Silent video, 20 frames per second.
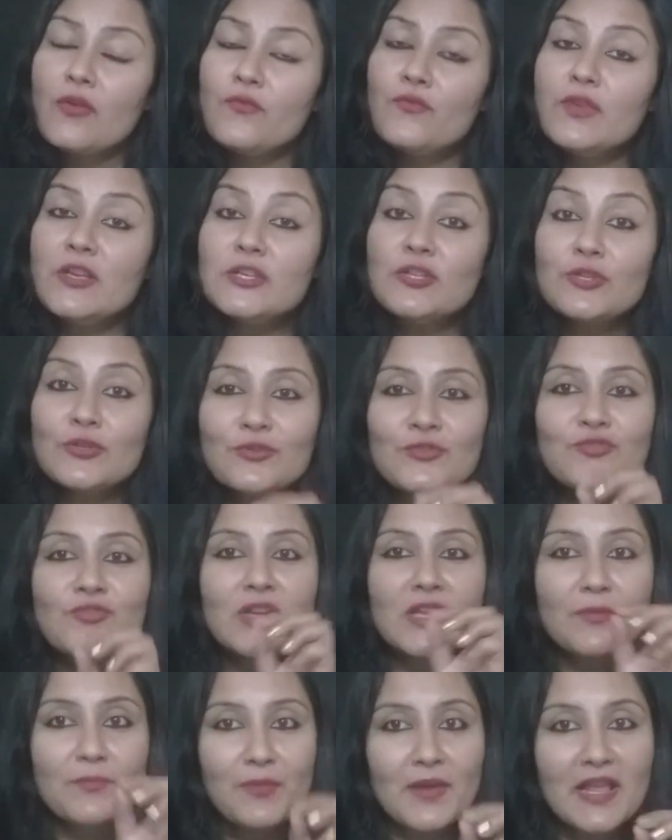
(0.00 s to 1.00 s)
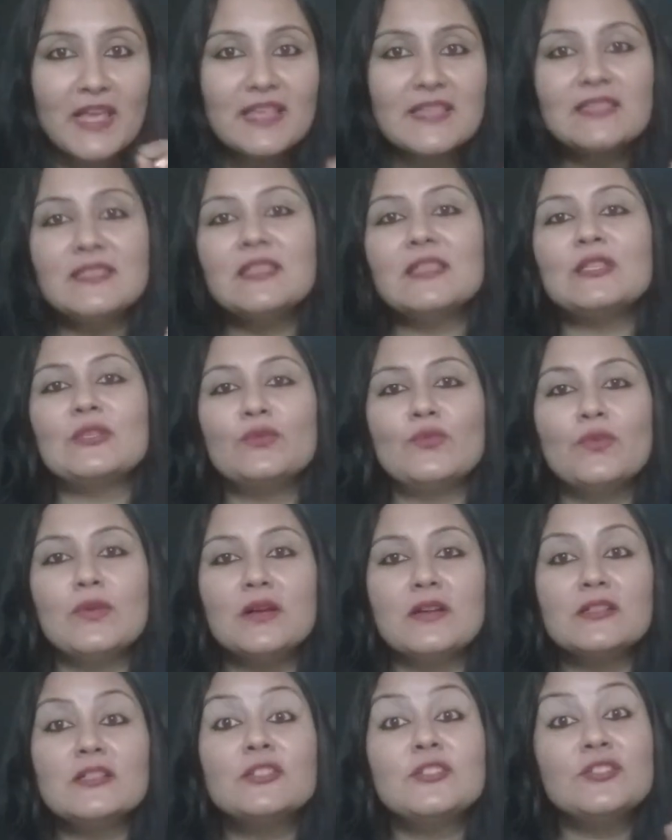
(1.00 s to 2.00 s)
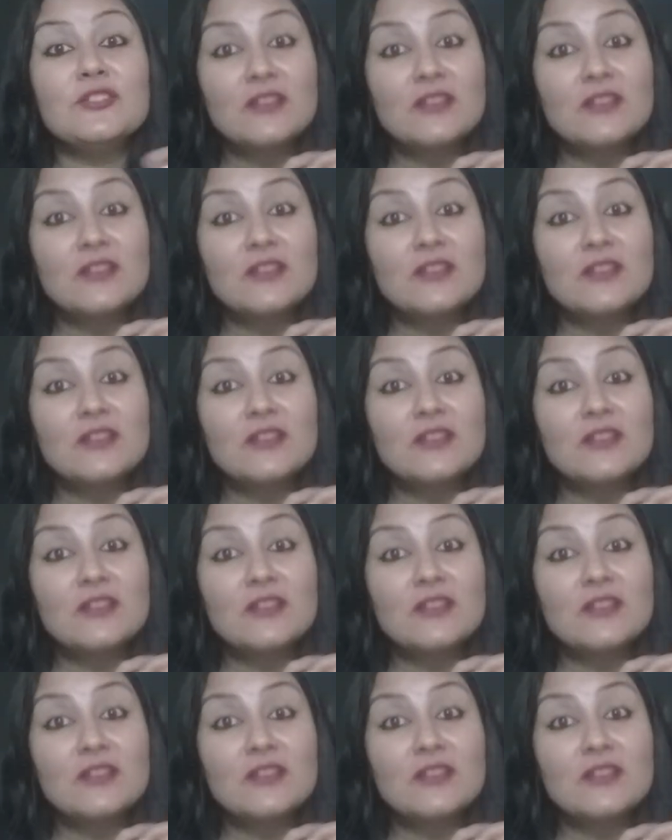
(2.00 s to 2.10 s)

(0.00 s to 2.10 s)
we should replace this word